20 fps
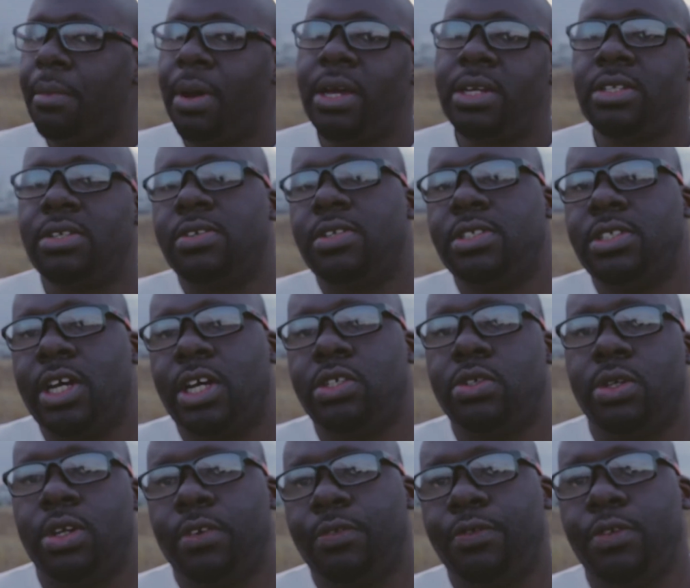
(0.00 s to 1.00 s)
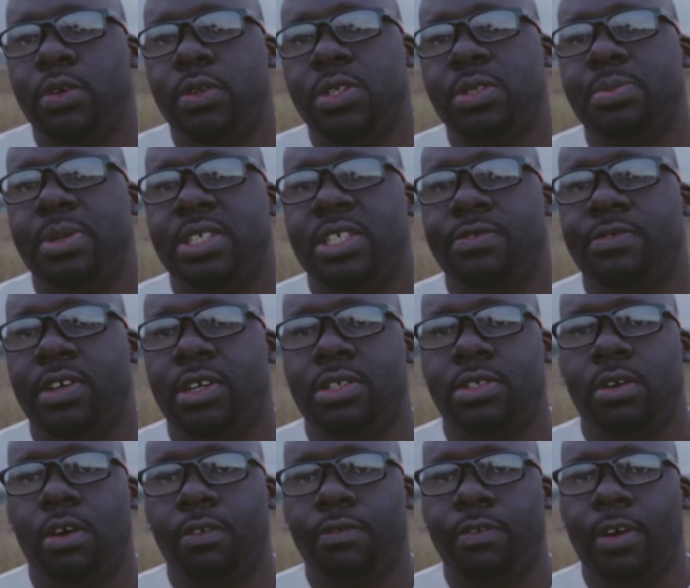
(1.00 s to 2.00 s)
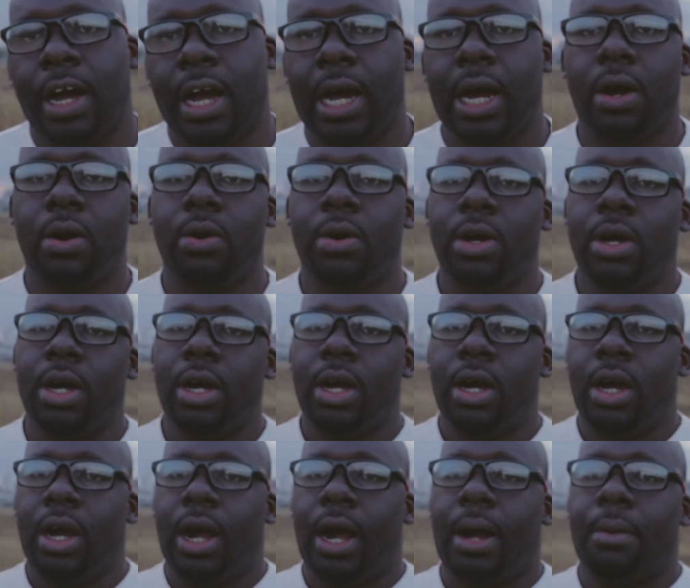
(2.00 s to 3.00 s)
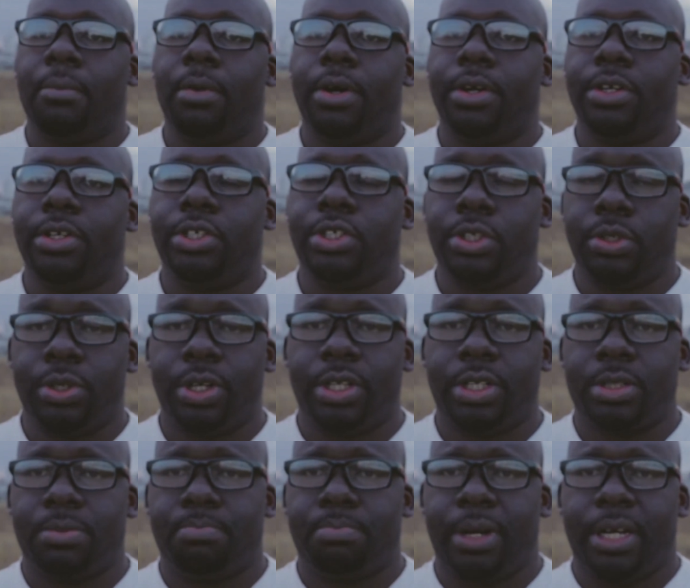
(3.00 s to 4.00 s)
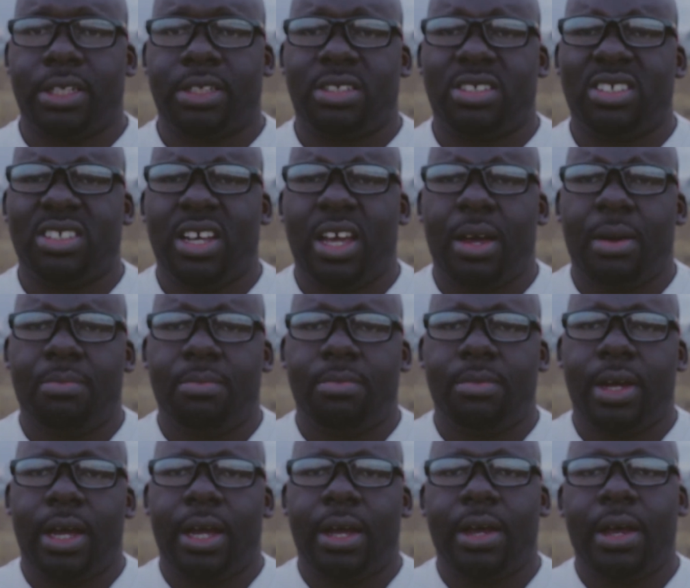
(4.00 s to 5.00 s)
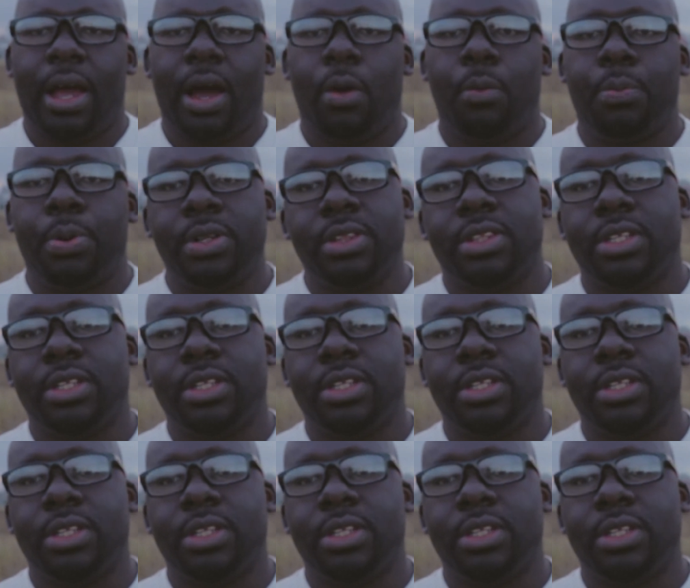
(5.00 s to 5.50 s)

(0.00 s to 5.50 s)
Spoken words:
might touch on a few specifics of how I'm going to shoot it, but I'll put